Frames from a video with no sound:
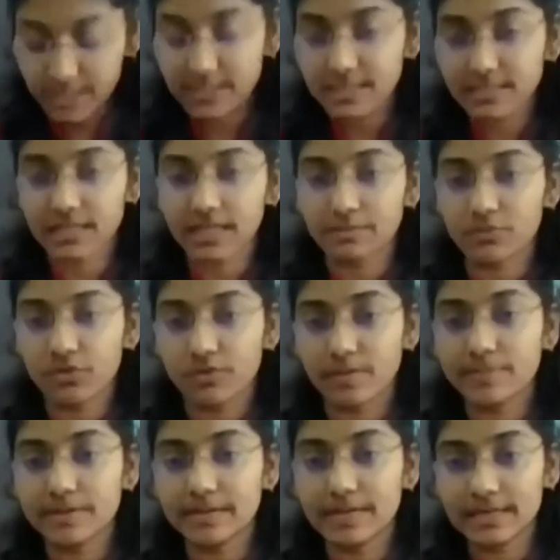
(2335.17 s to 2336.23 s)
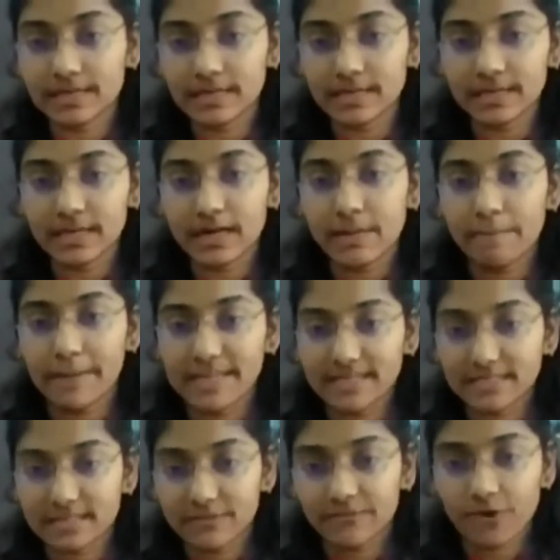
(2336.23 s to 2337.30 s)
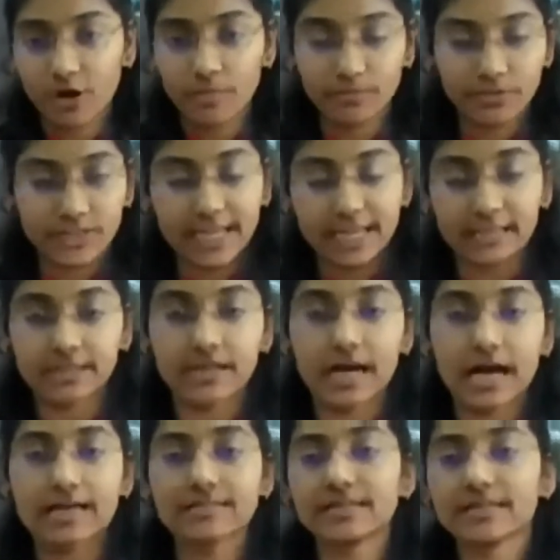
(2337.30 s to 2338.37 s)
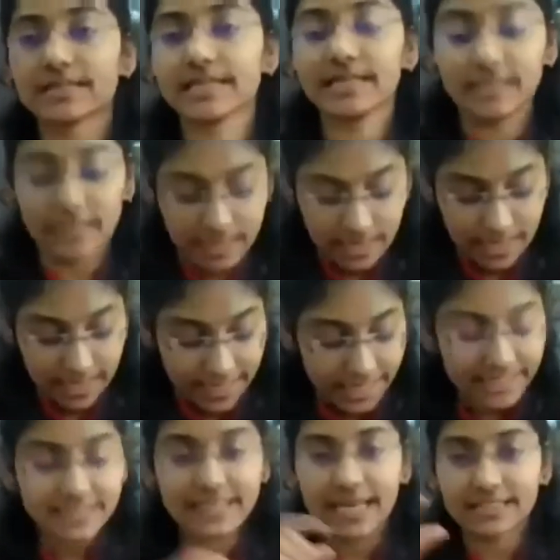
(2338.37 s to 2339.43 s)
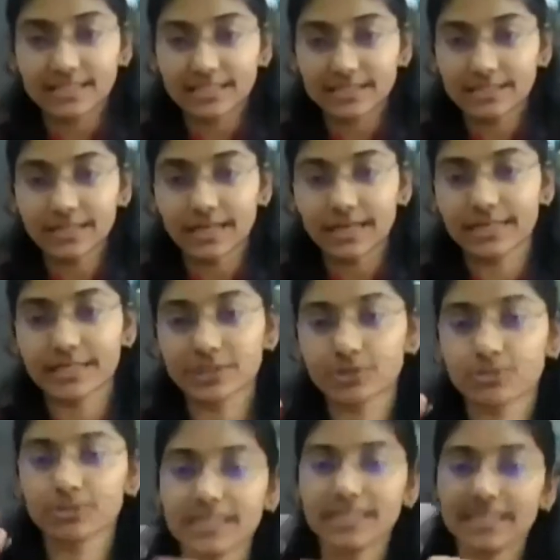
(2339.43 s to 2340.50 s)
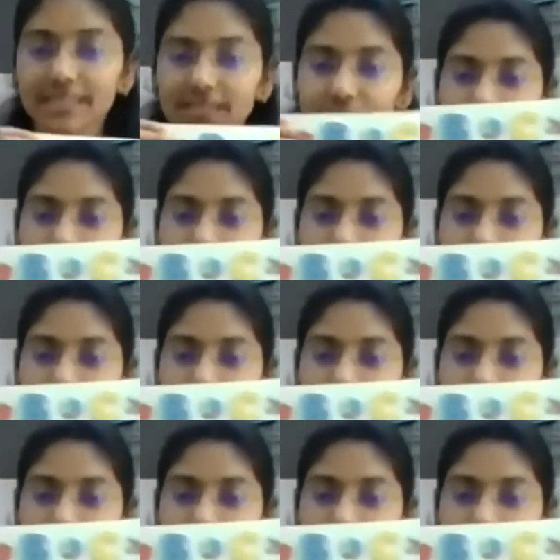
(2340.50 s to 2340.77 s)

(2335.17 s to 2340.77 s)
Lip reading: is a removable puzzle form. We can ask the kid touches the letter so that it is